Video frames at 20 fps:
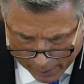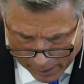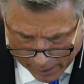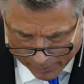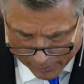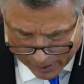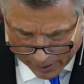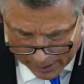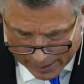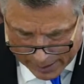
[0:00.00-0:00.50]

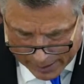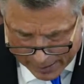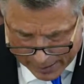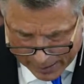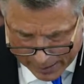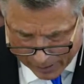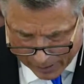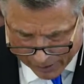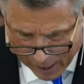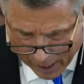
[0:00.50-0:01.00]
as he
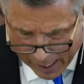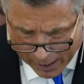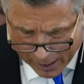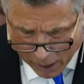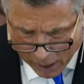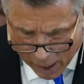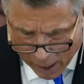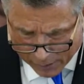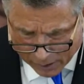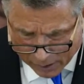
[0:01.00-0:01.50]
did, his eye
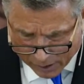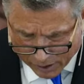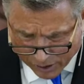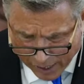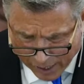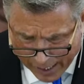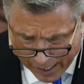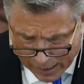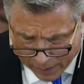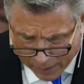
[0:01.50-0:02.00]
caught the
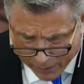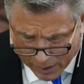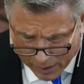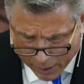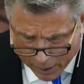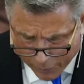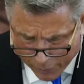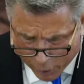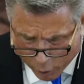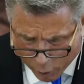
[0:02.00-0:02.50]
sight of
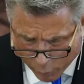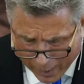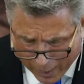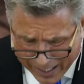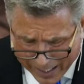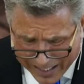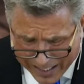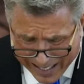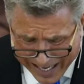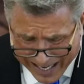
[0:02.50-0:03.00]
another
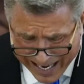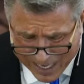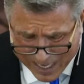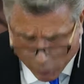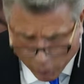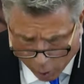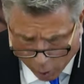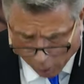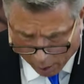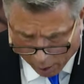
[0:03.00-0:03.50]
great
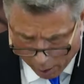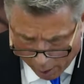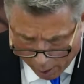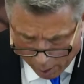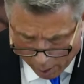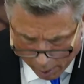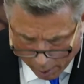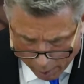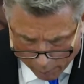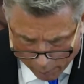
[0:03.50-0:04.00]
eagle
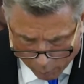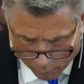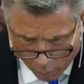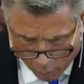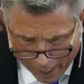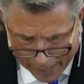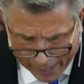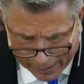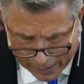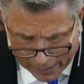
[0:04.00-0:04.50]

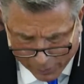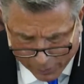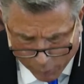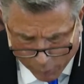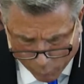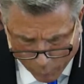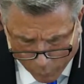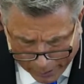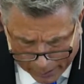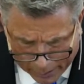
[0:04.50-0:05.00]
riding the
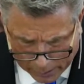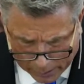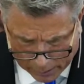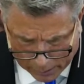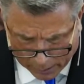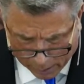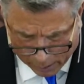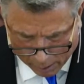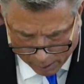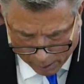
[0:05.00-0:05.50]

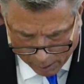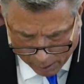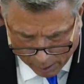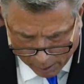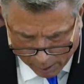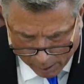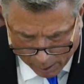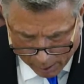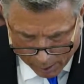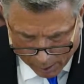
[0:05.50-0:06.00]
wind.
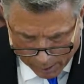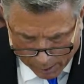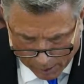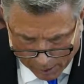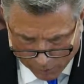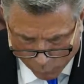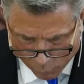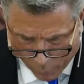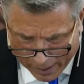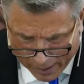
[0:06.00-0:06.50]

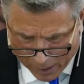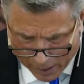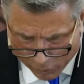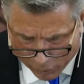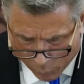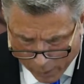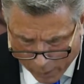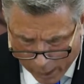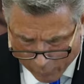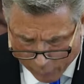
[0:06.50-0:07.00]
His wings
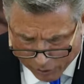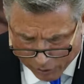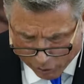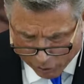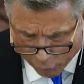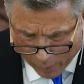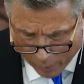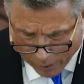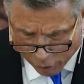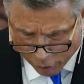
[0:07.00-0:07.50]
were
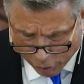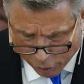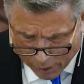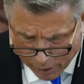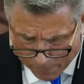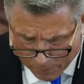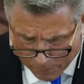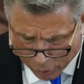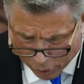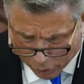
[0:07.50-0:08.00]
outstretched
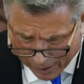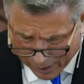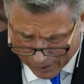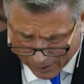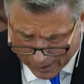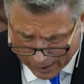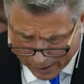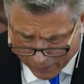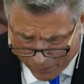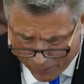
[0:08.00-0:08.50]
in
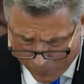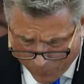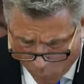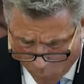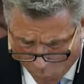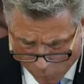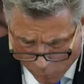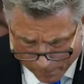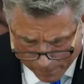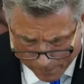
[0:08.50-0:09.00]
majestic
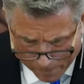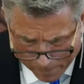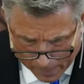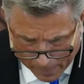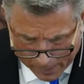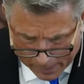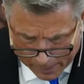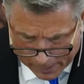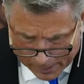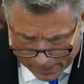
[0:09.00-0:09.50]
form,
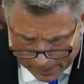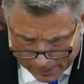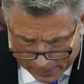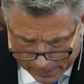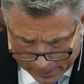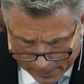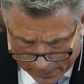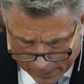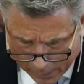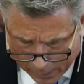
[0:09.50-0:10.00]

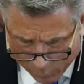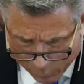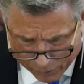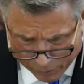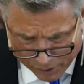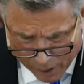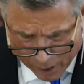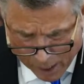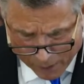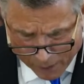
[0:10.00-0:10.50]
and he was
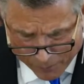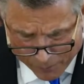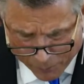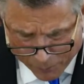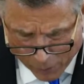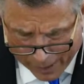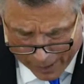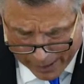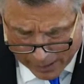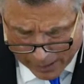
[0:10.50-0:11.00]
not
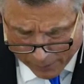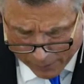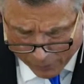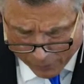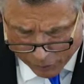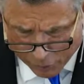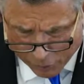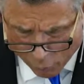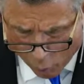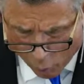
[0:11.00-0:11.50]
afraid of the
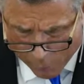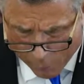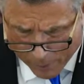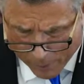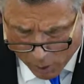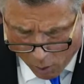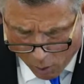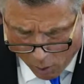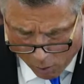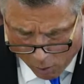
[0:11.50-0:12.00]
storm
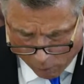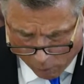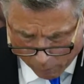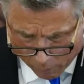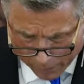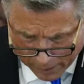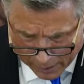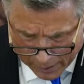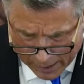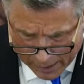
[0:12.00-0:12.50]
at all.
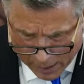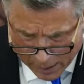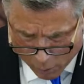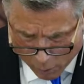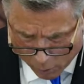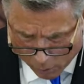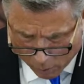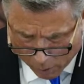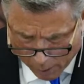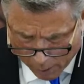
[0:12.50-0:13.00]
The
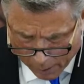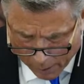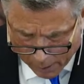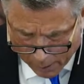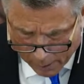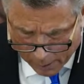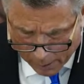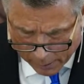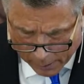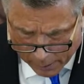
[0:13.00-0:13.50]
eagle
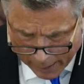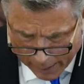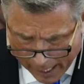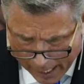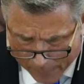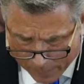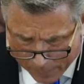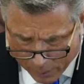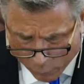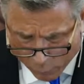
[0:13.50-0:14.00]
that
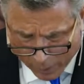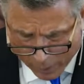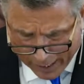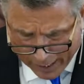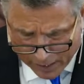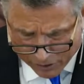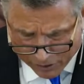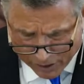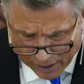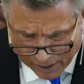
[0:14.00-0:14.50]
had been
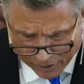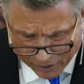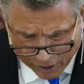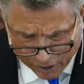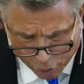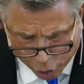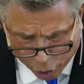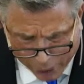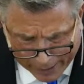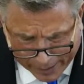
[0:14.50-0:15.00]
raised as a
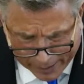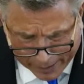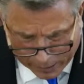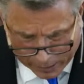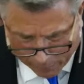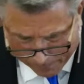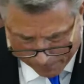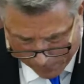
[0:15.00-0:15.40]
chicken